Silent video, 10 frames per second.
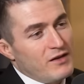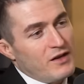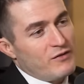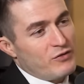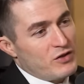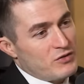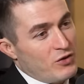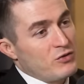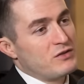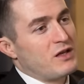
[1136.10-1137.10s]
And for each of
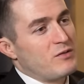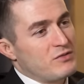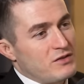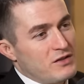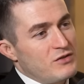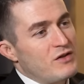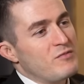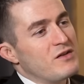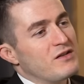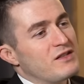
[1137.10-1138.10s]
those steps, can you
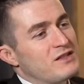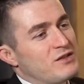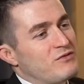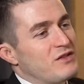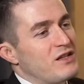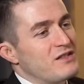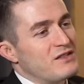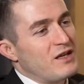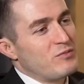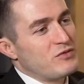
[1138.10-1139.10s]
give me a list of 10
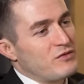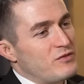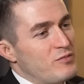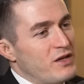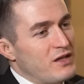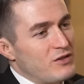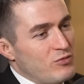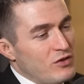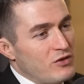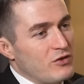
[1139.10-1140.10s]
steps to make each
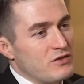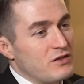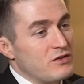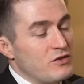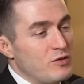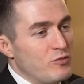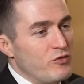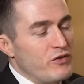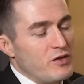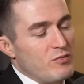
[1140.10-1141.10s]
one of those until you're
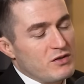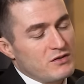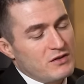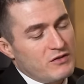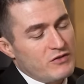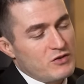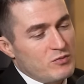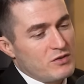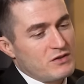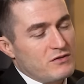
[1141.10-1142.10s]
moving your mus-
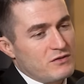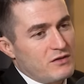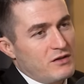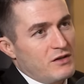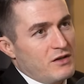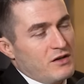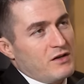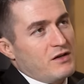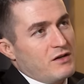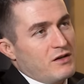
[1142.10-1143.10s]
individual muscles?
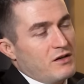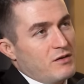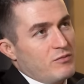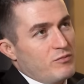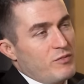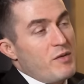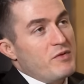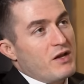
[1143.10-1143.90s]
Uh, maybe